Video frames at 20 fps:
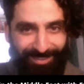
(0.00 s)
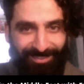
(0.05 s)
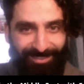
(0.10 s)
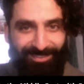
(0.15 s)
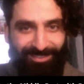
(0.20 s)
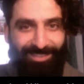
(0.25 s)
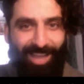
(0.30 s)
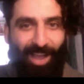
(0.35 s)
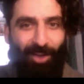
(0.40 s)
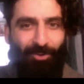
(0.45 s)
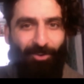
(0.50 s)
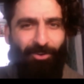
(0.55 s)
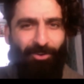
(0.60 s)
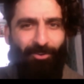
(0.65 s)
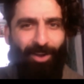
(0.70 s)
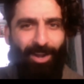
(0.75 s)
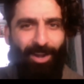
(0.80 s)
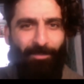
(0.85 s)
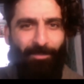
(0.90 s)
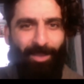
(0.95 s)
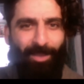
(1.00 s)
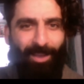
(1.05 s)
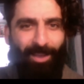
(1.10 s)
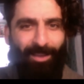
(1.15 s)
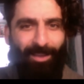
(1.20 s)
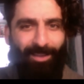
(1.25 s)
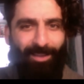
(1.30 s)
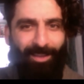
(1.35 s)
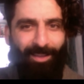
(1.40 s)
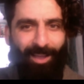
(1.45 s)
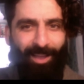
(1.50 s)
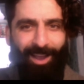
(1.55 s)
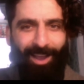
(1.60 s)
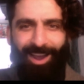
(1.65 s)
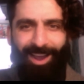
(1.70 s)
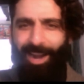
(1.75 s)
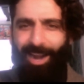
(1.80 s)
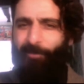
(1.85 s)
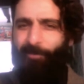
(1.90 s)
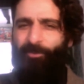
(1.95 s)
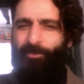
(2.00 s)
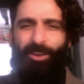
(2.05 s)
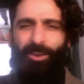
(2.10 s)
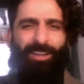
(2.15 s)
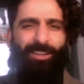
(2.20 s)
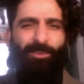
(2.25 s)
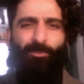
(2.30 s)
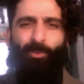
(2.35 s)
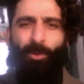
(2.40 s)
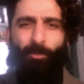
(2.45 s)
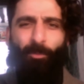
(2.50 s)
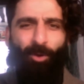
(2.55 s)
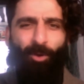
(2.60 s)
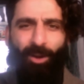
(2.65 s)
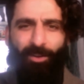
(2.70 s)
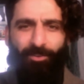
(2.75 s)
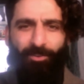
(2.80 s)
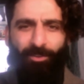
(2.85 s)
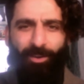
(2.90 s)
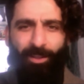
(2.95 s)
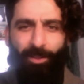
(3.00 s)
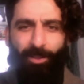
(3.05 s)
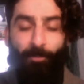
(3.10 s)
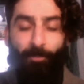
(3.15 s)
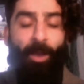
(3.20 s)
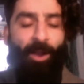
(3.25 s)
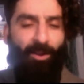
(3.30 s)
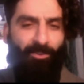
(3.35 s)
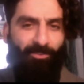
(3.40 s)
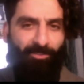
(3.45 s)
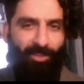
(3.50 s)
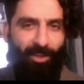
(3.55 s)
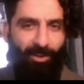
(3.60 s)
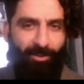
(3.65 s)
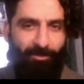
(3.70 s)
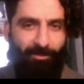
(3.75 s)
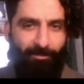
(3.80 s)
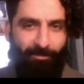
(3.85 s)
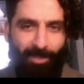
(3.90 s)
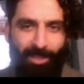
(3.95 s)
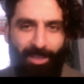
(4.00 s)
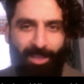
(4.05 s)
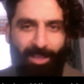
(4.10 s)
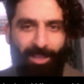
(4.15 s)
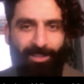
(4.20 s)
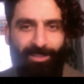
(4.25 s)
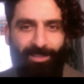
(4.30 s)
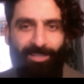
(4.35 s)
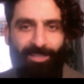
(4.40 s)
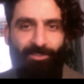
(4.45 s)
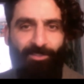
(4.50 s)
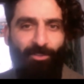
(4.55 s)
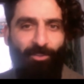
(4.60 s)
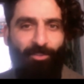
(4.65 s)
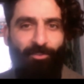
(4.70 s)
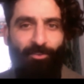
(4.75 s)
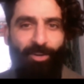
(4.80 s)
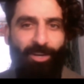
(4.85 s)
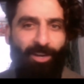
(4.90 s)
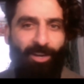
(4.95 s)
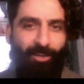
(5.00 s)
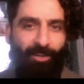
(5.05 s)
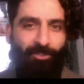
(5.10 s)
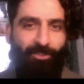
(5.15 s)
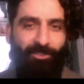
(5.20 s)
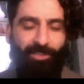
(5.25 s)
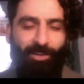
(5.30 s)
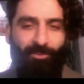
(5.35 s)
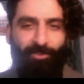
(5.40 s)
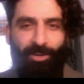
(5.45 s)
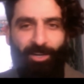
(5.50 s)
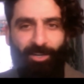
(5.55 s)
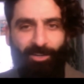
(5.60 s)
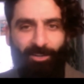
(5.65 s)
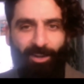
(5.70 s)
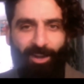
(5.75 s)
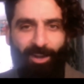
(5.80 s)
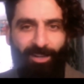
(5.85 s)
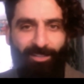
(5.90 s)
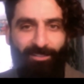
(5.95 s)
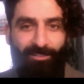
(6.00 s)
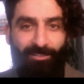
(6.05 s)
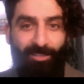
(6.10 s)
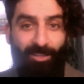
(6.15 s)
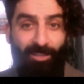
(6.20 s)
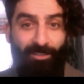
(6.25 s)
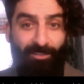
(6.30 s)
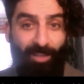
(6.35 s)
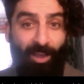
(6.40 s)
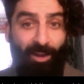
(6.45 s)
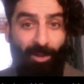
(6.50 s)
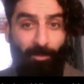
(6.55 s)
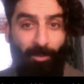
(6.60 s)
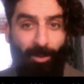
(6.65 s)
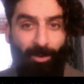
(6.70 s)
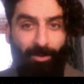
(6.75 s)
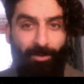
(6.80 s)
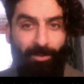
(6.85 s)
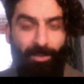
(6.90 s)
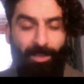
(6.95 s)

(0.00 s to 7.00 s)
Saudi Arabia, and I'm forgetting one more country, Pakistan. These are the three countries that recognized Taliban.